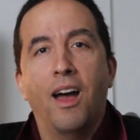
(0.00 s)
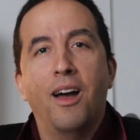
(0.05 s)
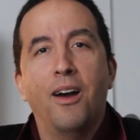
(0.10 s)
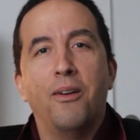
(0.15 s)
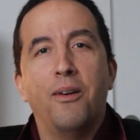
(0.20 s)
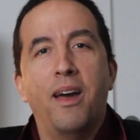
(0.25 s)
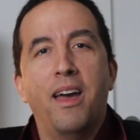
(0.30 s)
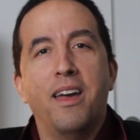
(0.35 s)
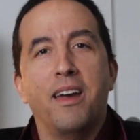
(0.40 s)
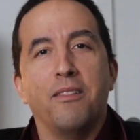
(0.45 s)

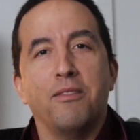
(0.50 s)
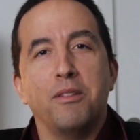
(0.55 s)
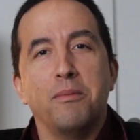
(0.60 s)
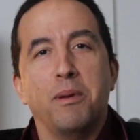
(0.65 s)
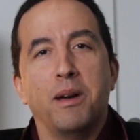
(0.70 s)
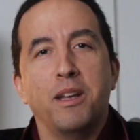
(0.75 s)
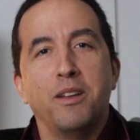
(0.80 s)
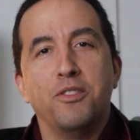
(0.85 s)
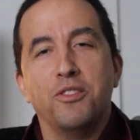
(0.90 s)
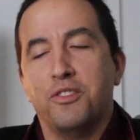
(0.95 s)
Oh, hey,
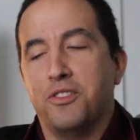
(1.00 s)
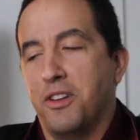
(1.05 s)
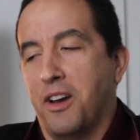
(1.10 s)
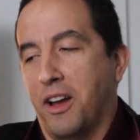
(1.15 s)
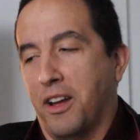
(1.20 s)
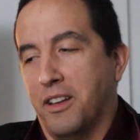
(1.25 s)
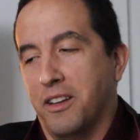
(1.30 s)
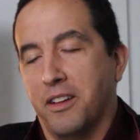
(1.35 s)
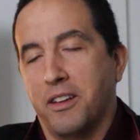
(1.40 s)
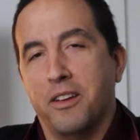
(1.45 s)
everybody, just
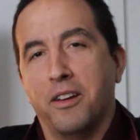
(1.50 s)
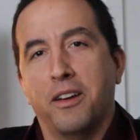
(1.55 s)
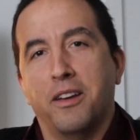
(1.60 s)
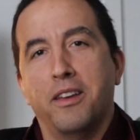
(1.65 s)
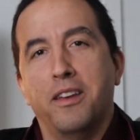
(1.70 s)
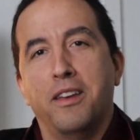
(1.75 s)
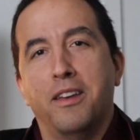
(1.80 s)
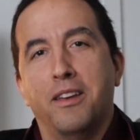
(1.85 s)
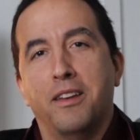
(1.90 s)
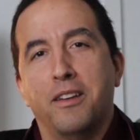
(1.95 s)
talking to
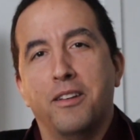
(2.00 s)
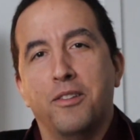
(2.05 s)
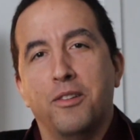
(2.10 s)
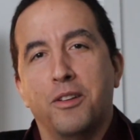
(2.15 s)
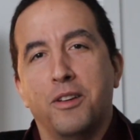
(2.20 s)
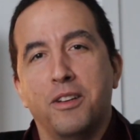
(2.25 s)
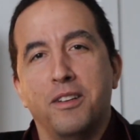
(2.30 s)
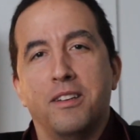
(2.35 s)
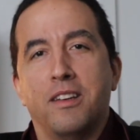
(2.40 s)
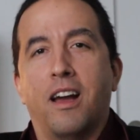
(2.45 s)
Cookie,
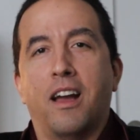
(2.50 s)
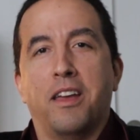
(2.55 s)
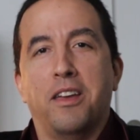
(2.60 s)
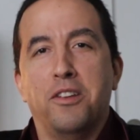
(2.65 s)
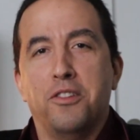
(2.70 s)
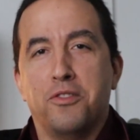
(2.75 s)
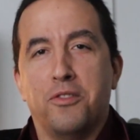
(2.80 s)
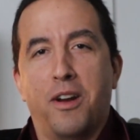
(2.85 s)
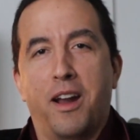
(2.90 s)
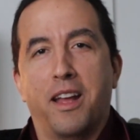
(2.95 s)

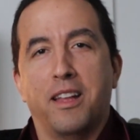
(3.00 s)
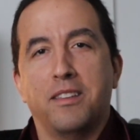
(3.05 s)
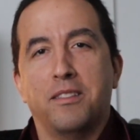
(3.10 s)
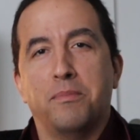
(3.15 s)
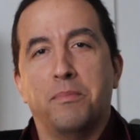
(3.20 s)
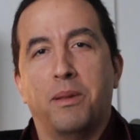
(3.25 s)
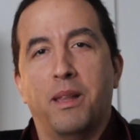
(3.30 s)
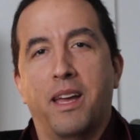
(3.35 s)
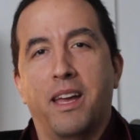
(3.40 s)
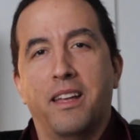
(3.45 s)
Kentucky
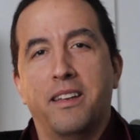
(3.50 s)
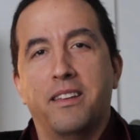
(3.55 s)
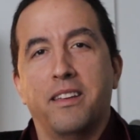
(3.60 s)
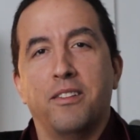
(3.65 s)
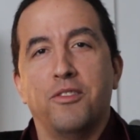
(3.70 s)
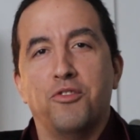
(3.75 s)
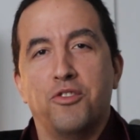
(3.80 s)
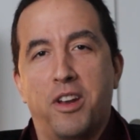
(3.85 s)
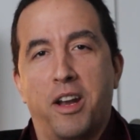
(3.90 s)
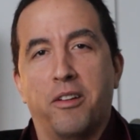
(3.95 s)
transplant
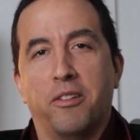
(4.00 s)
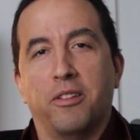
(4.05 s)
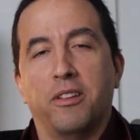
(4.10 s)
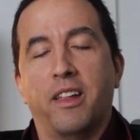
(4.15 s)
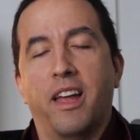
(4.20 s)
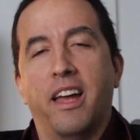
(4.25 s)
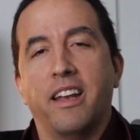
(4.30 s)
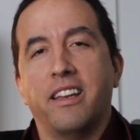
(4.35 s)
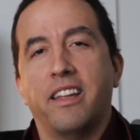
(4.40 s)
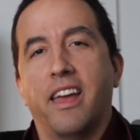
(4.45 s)
and
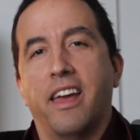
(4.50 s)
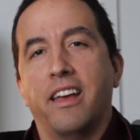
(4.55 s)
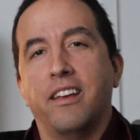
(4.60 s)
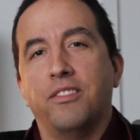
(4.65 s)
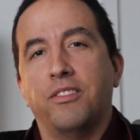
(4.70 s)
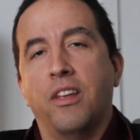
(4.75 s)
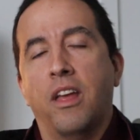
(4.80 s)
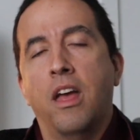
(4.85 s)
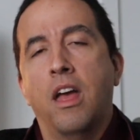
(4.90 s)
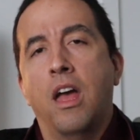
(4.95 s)
general head
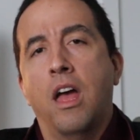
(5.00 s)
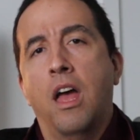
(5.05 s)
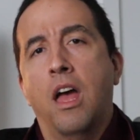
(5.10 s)
case.